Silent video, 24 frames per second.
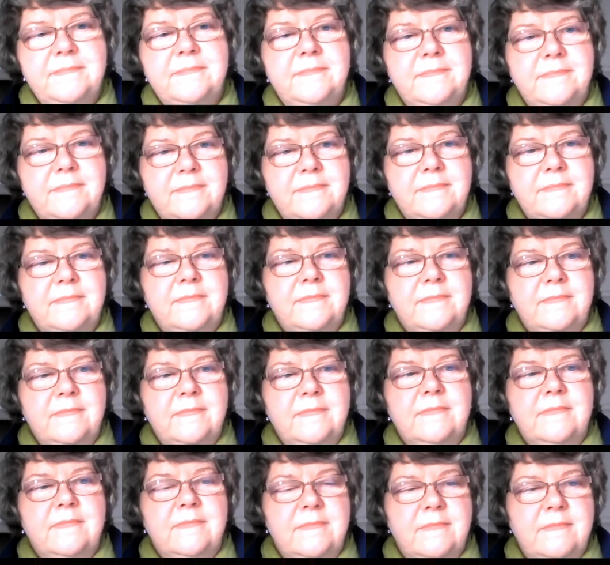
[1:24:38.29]
literally
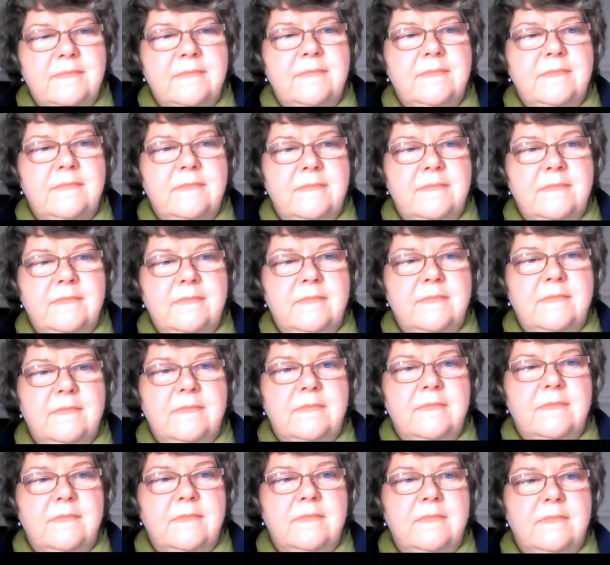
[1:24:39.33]
of a for
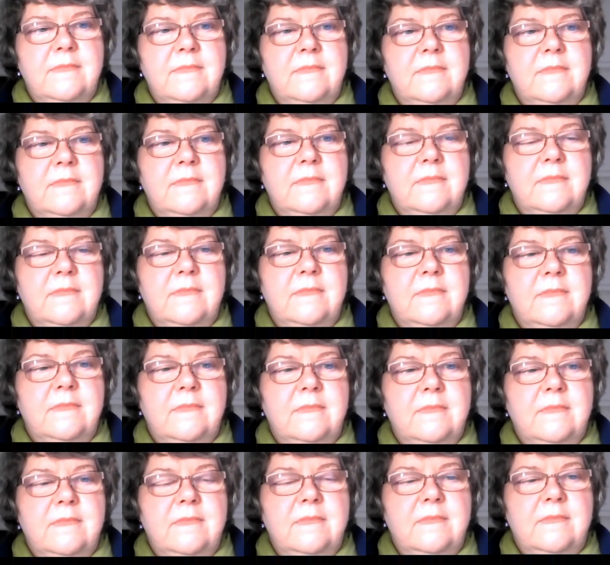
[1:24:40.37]
every
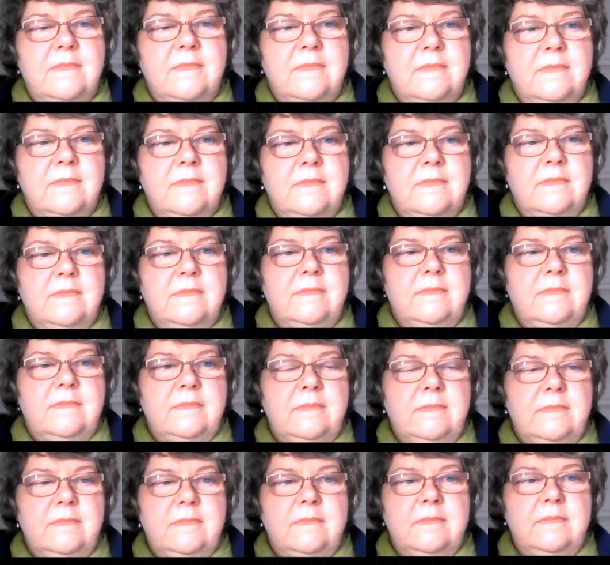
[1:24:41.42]
ingredient
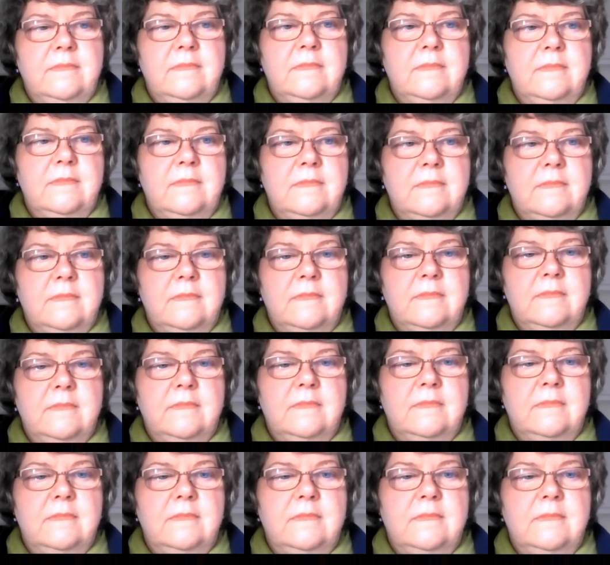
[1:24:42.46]
um,
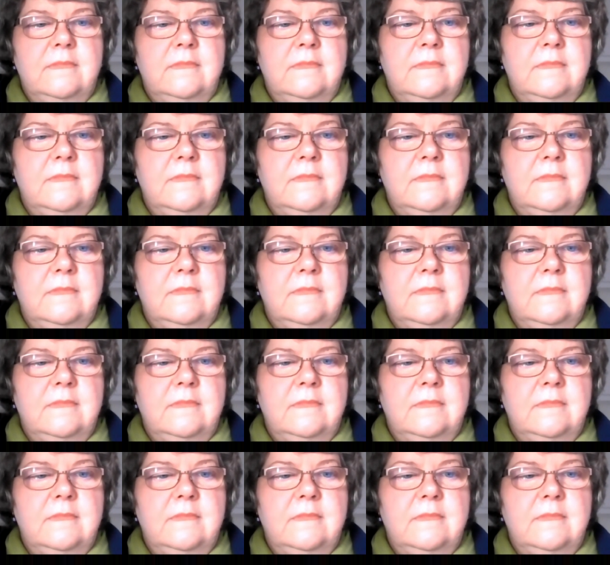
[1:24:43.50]
and their